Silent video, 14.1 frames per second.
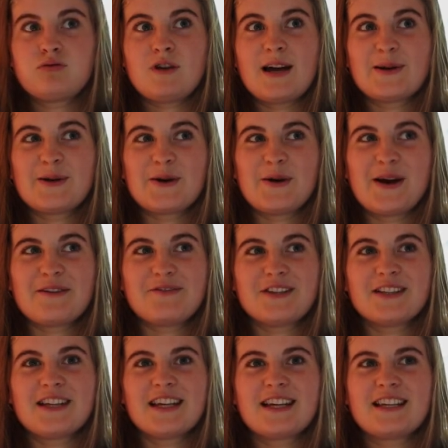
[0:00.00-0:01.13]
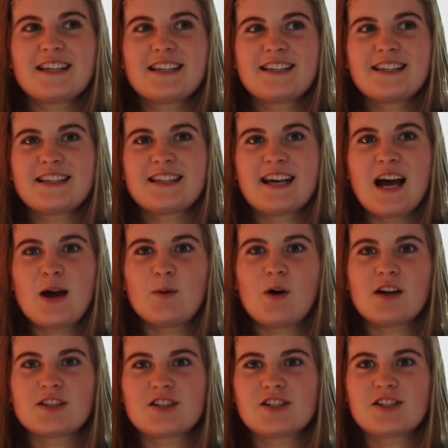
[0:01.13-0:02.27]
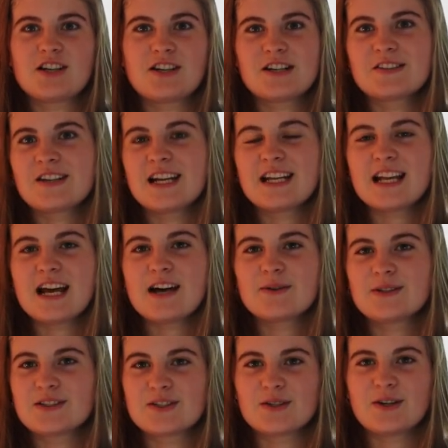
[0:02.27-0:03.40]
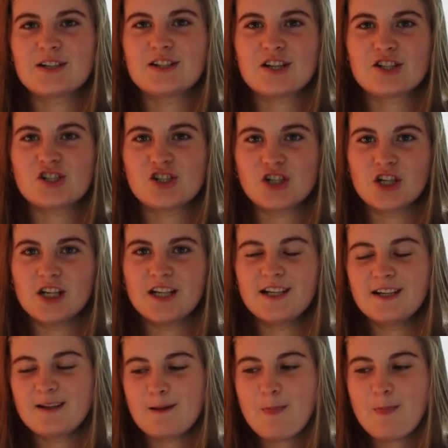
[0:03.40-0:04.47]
I don't know, I feel like I want to share it right now, and so I just should.